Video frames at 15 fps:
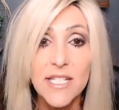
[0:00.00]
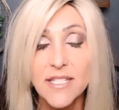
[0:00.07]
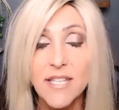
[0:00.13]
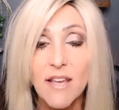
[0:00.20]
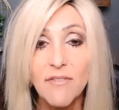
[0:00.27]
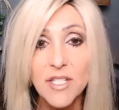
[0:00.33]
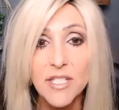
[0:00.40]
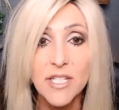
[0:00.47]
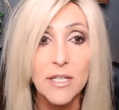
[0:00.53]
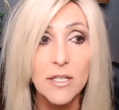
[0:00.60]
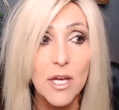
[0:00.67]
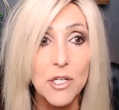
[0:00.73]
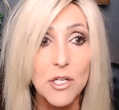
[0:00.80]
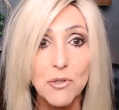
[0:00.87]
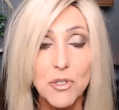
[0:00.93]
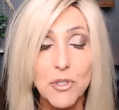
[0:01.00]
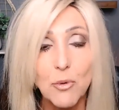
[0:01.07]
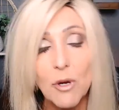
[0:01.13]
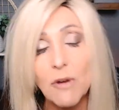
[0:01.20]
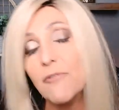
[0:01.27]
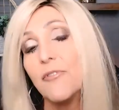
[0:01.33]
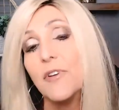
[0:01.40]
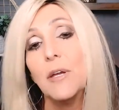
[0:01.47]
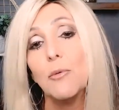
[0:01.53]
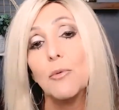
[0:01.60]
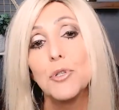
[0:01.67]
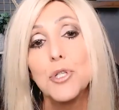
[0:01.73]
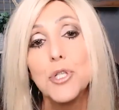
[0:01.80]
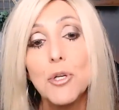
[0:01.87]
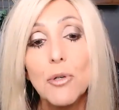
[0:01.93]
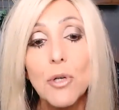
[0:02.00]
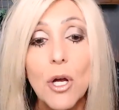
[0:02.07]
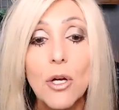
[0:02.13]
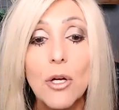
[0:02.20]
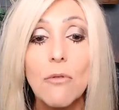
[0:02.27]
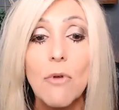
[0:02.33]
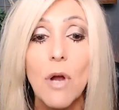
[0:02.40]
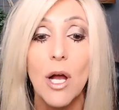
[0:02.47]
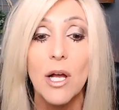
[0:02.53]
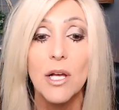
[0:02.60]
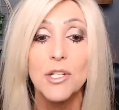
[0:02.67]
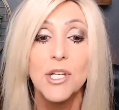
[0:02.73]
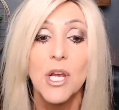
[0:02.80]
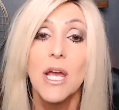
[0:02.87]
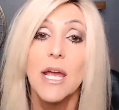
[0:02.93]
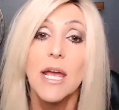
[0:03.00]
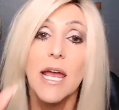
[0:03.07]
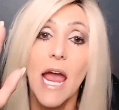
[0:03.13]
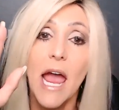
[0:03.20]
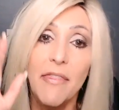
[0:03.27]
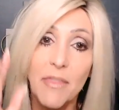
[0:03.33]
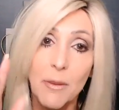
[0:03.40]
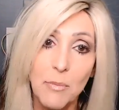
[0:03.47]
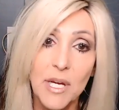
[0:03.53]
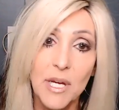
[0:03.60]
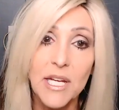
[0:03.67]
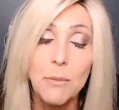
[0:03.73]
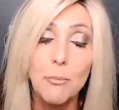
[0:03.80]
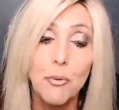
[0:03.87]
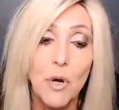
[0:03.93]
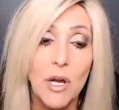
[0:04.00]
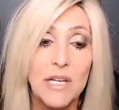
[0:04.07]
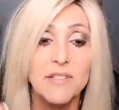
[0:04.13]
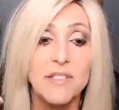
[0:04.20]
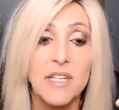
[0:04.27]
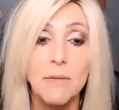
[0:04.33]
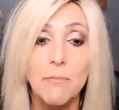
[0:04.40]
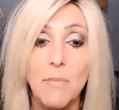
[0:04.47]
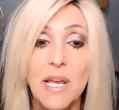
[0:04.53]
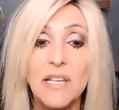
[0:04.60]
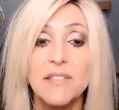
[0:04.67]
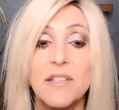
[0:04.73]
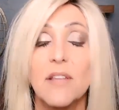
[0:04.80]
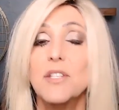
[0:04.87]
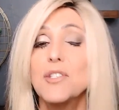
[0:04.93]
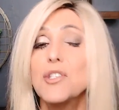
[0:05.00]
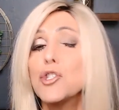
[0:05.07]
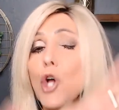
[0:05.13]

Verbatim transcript: to seventeen hundred square feet with two car garage. And the median price in Mesa, this